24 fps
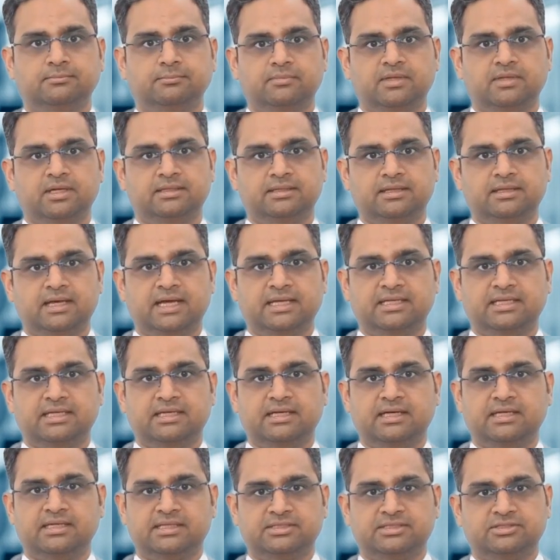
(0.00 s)
But
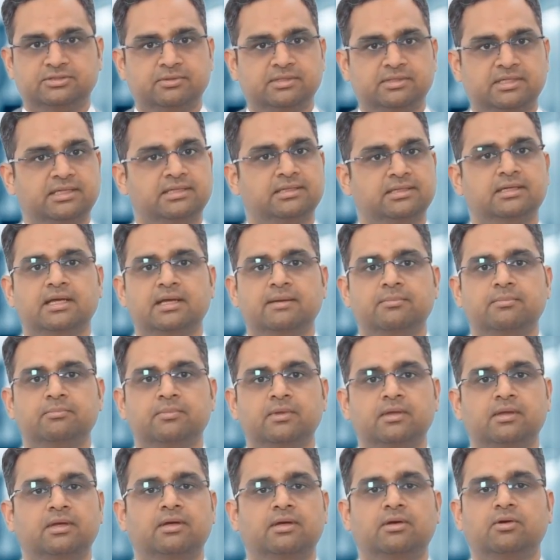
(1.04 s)
any unexplained lump
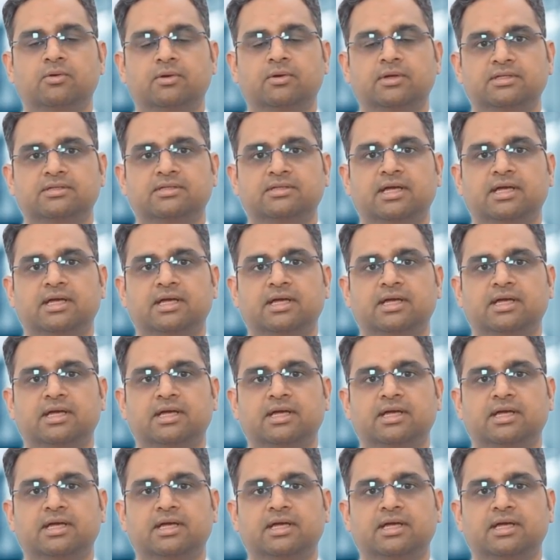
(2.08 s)
on a growing